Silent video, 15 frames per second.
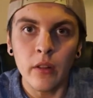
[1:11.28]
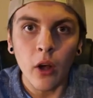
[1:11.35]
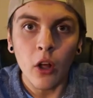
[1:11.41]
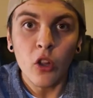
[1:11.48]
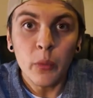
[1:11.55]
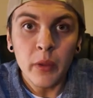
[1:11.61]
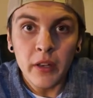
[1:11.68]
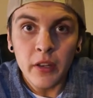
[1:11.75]

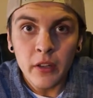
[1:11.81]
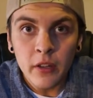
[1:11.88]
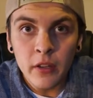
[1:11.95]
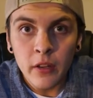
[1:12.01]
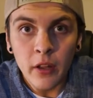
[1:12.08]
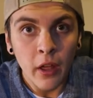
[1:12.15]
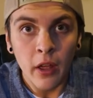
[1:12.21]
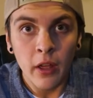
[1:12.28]
Halloween?
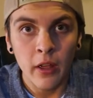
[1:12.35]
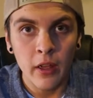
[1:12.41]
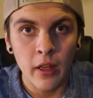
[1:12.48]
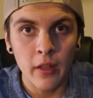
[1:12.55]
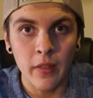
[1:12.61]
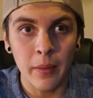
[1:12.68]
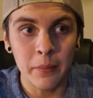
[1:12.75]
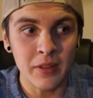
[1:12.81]

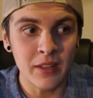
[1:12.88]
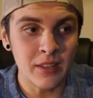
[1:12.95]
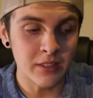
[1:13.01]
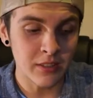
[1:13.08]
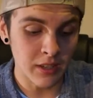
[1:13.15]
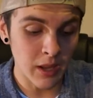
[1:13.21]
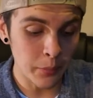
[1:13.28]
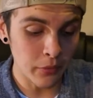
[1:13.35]
That
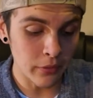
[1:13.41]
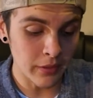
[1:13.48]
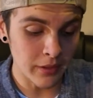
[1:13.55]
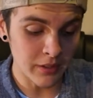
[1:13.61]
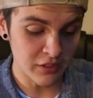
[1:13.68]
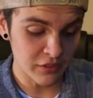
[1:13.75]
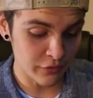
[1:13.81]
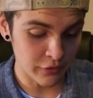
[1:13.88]
means a couple
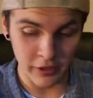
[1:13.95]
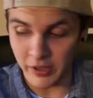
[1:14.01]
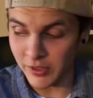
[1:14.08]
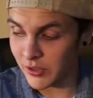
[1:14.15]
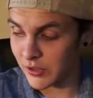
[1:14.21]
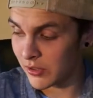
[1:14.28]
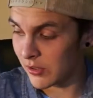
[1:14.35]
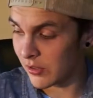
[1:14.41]
things for
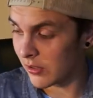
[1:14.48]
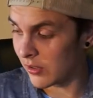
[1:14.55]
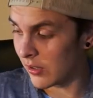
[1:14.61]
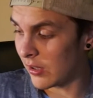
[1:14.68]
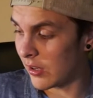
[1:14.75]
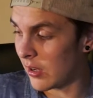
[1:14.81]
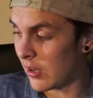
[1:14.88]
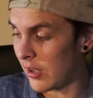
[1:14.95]
us,
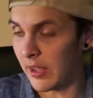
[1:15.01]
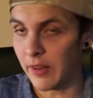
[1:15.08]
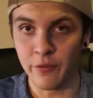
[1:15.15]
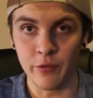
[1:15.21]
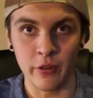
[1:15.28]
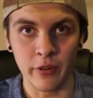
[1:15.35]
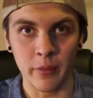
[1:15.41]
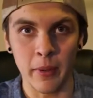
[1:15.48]
and
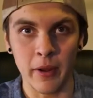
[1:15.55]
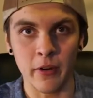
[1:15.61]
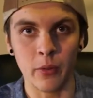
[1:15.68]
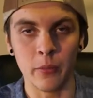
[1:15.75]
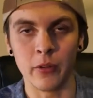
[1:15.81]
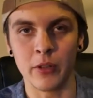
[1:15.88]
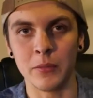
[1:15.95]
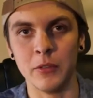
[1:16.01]
for the
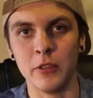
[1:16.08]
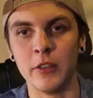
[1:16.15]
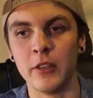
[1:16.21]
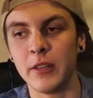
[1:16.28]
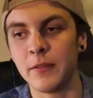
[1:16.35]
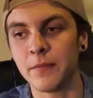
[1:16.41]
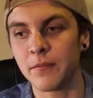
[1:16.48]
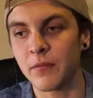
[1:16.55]
paranormal
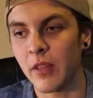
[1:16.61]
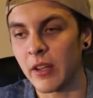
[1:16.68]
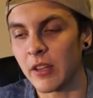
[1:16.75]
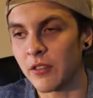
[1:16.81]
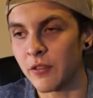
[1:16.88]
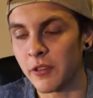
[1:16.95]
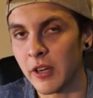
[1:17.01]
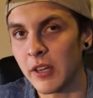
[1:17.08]
community. I
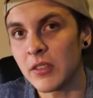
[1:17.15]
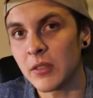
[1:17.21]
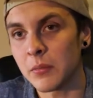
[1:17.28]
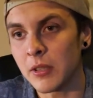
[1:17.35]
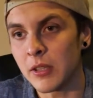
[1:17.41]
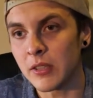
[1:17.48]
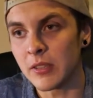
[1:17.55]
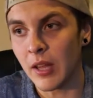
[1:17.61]
guess for us, it
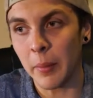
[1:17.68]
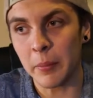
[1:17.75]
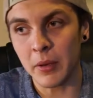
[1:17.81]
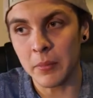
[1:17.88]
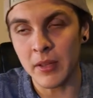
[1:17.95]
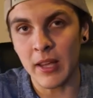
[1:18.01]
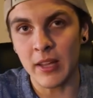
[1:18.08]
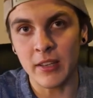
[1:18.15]
means I'm gonna
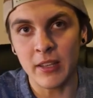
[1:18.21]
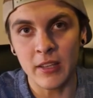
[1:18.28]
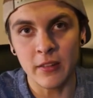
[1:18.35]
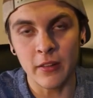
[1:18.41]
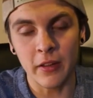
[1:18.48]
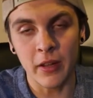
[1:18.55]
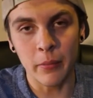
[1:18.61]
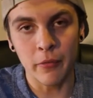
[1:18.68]
be
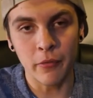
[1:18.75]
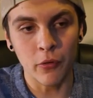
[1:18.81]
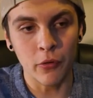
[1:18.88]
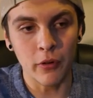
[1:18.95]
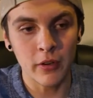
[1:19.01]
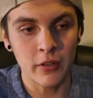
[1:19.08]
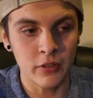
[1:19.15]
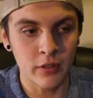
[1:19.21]
18 the day
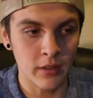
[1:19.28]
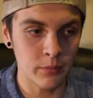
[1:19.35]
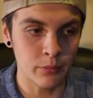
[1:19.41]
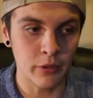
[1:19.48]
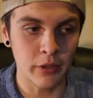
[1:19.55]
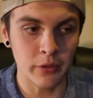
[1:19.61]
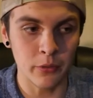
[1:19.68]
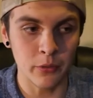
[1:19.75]
before, so that's
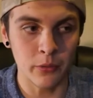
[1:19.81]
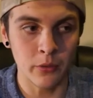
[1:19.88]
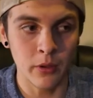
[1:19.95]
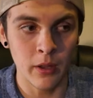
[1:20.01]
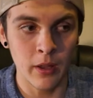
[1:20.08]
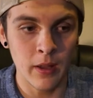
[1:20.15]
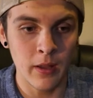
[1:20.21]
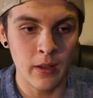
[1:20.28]
pretty cool.
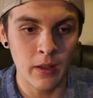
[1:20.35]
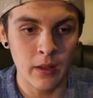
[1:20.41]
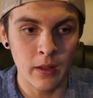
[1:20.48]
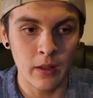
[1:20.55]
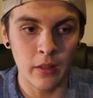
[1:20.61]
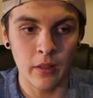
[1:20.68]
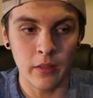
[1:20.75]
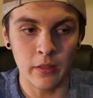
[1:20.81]

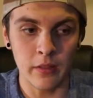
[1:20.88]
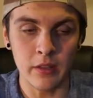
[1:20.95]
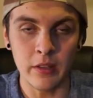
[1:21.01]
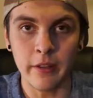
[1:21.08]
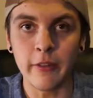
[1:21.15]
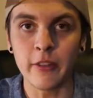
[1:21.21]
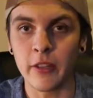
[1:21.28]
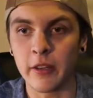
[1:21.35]
The
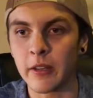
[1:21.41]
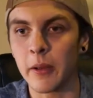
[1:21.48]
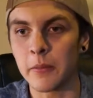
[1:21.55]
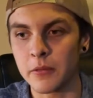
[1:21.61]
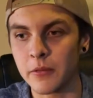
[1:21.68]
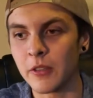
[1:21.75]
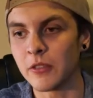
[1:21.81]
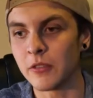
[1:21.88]
Ghost Hunting
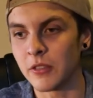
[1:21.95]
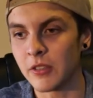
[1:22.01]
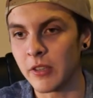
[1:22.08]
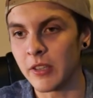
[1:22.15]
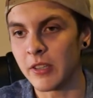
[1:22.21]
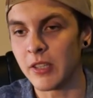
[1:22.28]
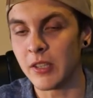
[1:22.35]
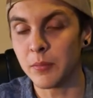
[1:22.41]
Observational
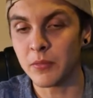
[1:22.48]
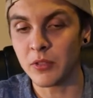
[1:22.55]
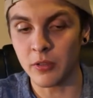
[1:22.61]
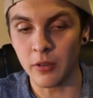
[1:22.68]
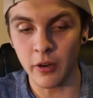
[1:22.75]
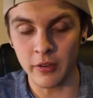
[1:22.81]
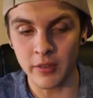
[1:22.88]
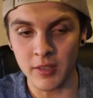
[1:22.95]
Study Team, so
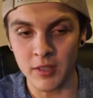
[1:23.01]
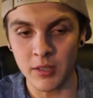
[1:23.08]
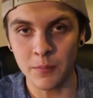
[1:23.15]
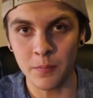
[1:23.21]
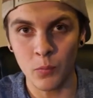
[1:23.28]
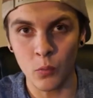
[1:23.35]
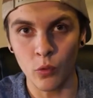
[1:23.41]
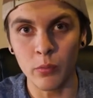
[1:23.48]
our
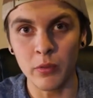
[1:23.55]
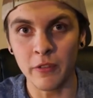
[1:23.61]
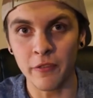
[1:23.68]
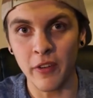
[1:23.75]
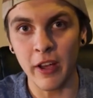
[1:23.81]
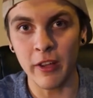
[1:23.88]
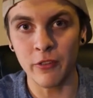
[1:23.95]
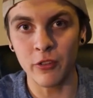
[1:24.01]
team, will be
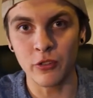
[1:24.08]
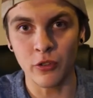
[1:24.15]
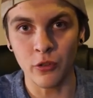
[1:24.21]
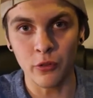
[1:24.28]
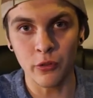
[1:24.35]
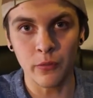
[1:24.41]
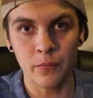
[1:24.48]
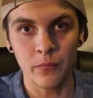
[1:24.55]
5 years
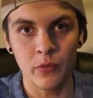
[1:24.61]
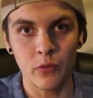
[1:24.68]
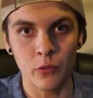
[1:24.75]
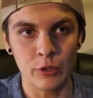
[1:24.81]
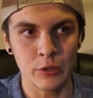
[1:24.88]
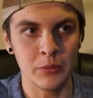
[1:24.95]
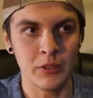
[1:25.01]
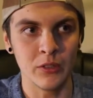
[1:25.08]
old,
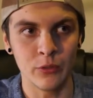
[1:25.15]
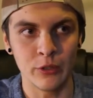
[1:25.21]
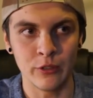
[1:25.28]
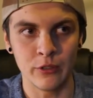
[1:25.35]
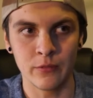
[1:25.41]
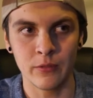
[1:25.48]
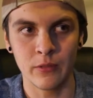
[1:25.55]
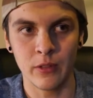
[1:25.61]
which means
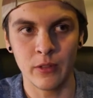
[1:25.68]
we